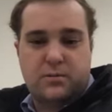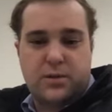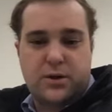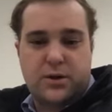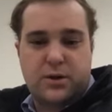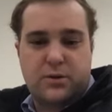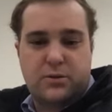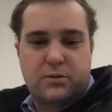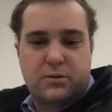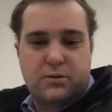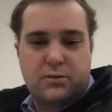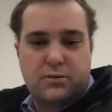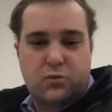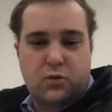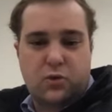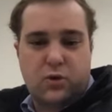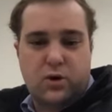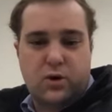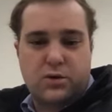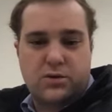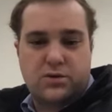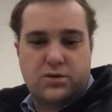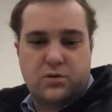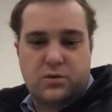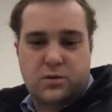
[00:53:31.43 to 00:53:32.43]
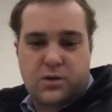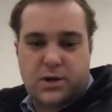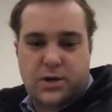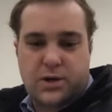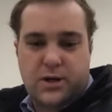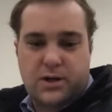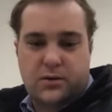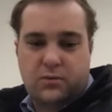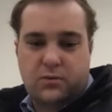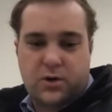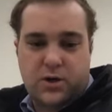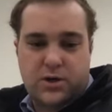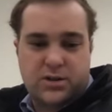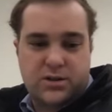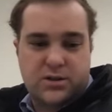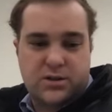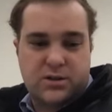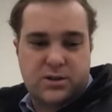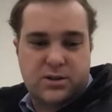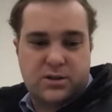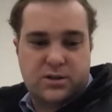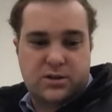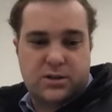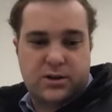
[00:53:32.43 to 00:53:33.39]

mute and walks away and watches this